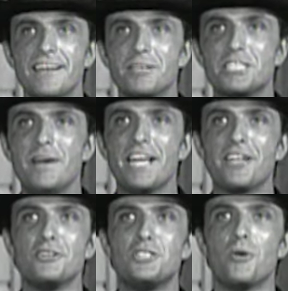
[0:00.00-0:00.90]
What's the matter?
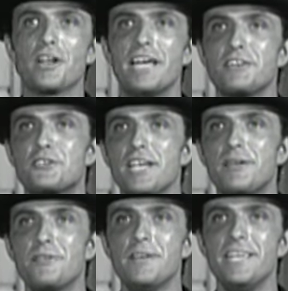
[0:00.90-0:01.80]
Don't you want to have a drink
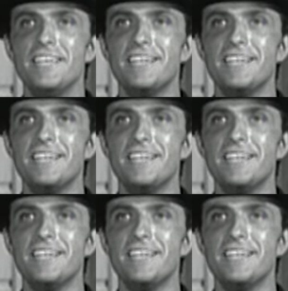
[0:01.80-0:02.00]
with me?